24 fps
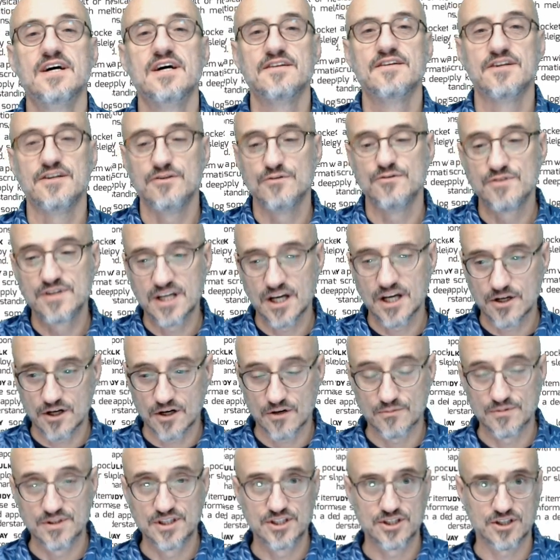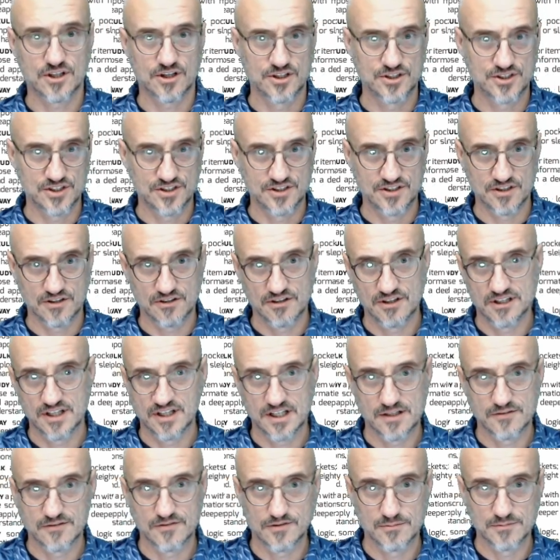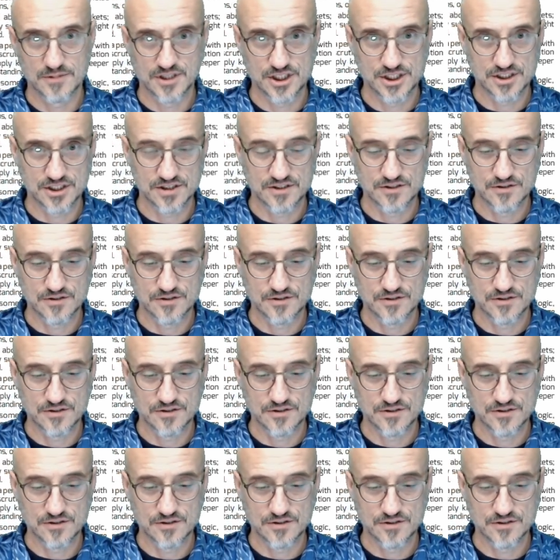that you cannot recharge until the end of a mission.